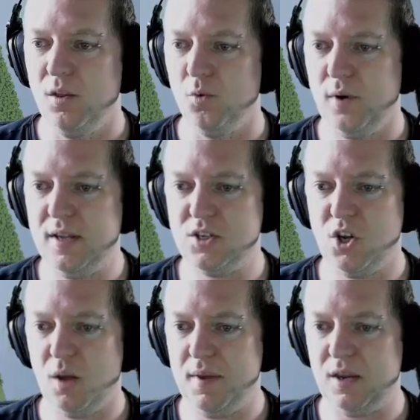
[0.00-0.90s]
The reason
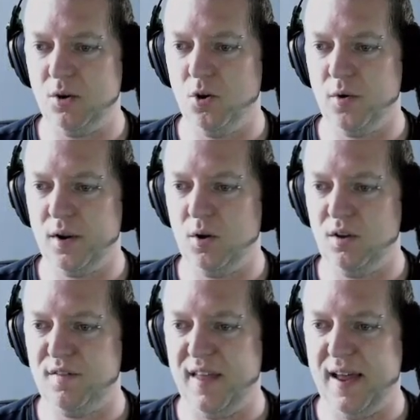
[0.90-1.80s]
I'm ignoring all
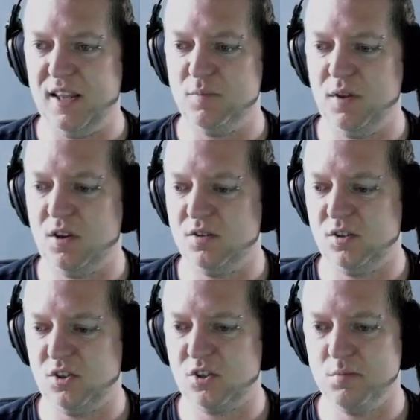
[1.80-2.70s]
of that is because
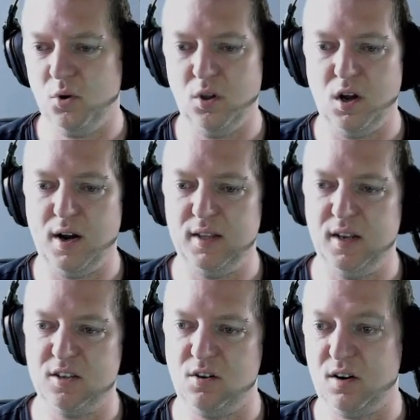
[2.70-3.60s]
it's a small
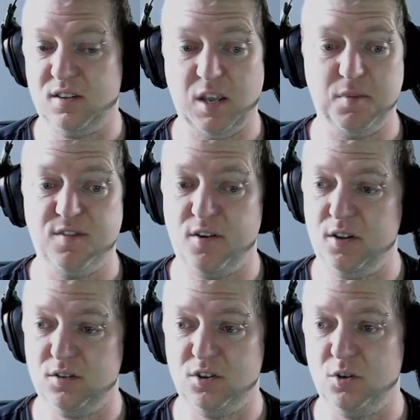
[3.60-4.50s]
island. It's not going to take me very
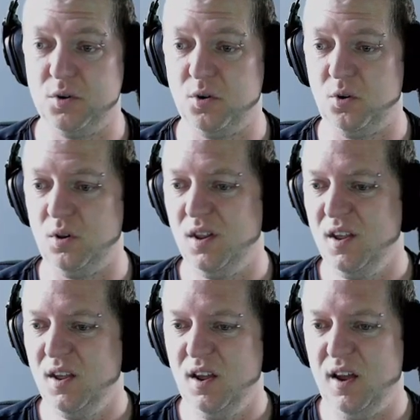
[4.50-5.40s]
long to do it all.
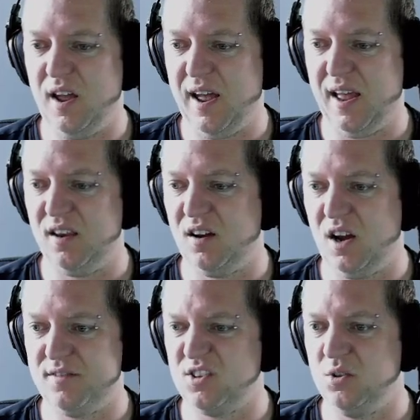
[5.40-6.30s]
And
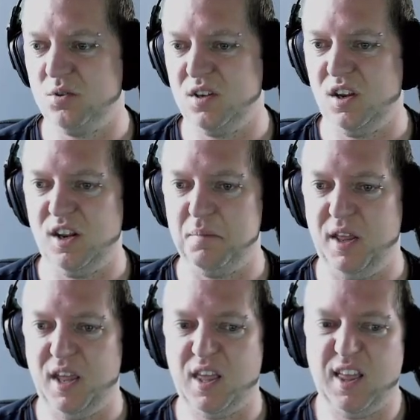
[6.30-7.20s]
I've just looked at it and I'm
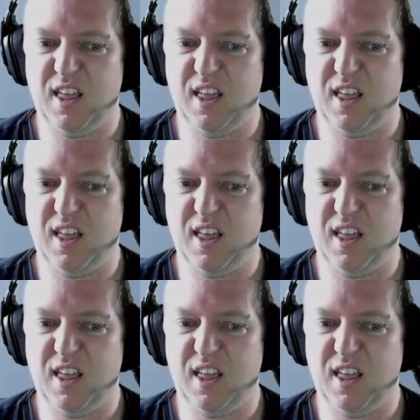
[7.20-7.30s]
like,